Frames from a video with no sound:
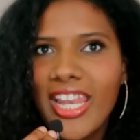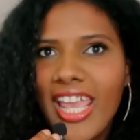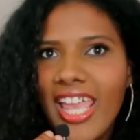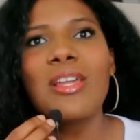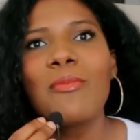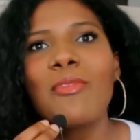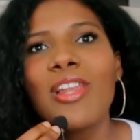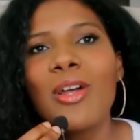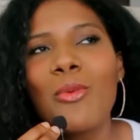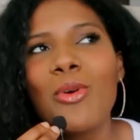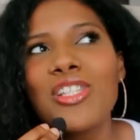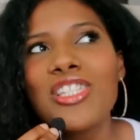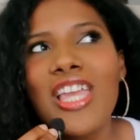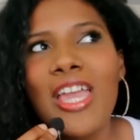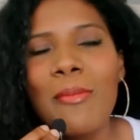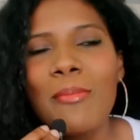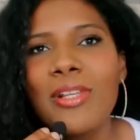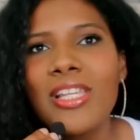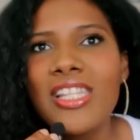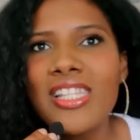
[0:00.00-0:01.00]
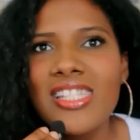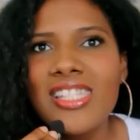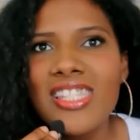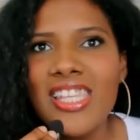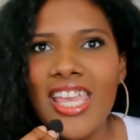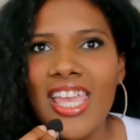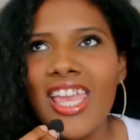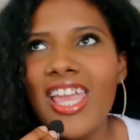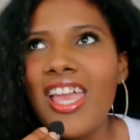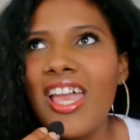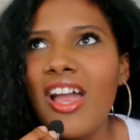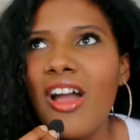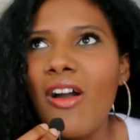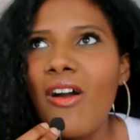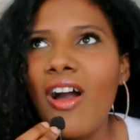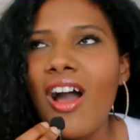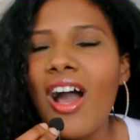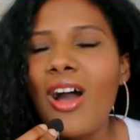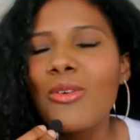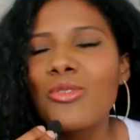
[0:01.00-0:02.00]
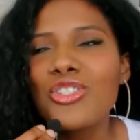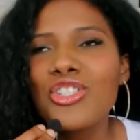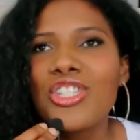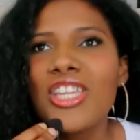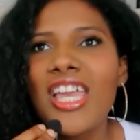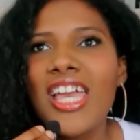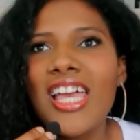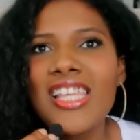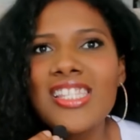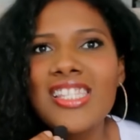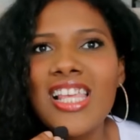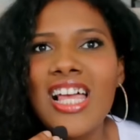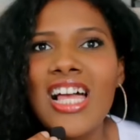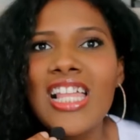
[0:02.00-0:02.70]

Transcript: Every time when I watch AMBERLYNN say how she has